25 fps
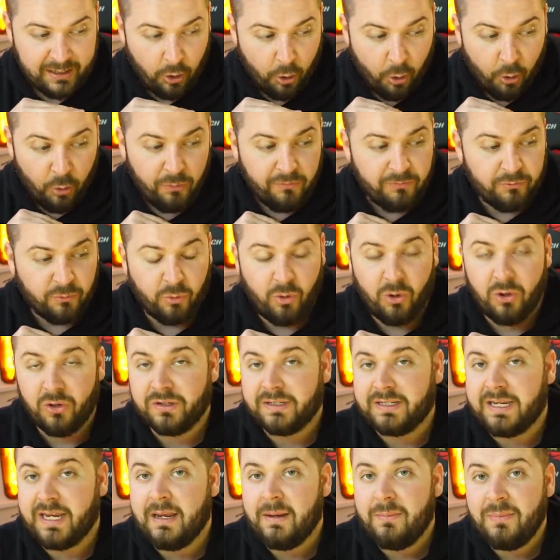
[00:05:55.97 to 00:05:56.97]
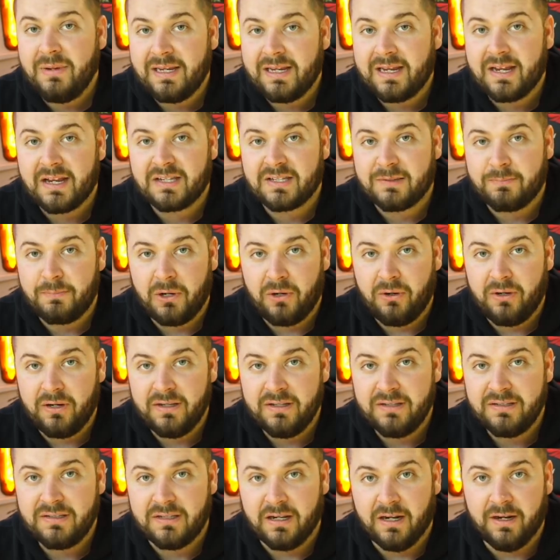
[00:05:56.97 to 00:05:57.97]
overall gaming
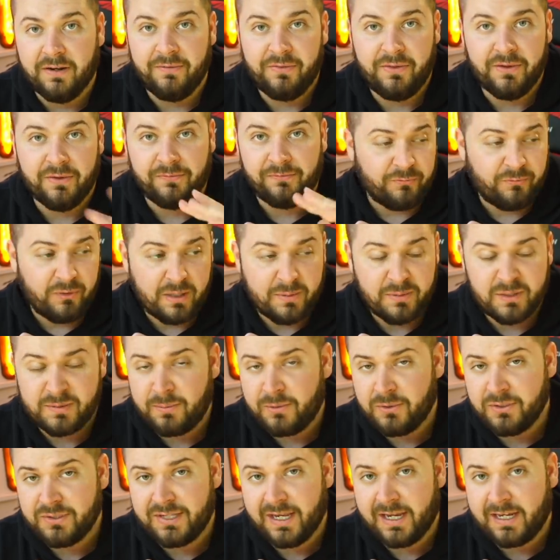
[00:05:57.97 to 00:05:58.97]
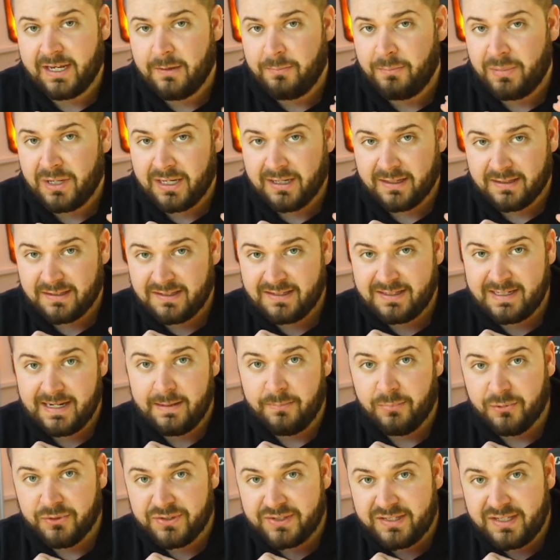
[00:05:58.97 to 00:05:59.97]
experience of the frames per second being a
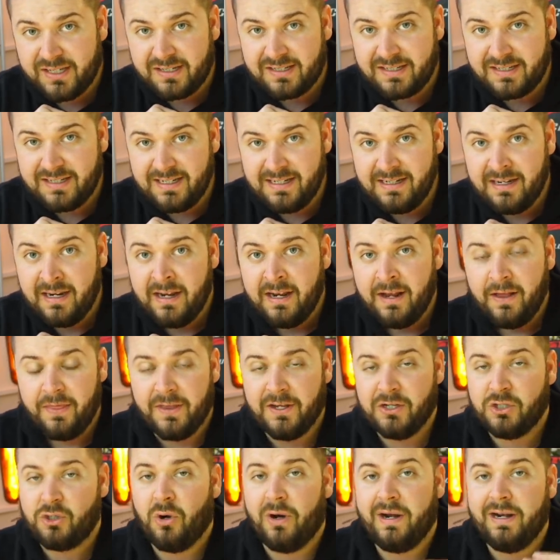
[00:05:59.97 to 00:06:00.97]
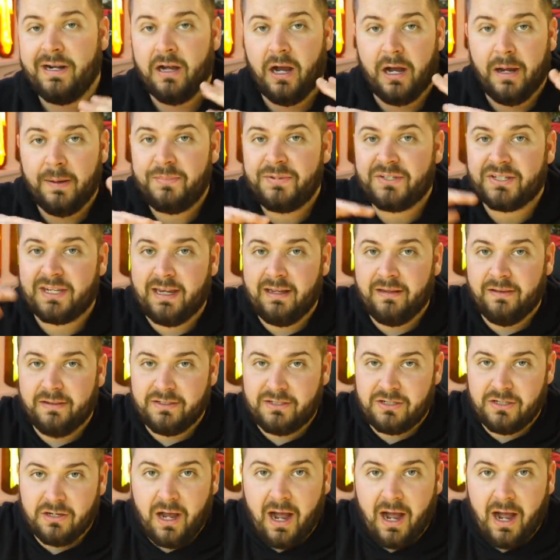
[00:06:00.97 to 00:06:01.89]
stable sixty than trying to upscale it to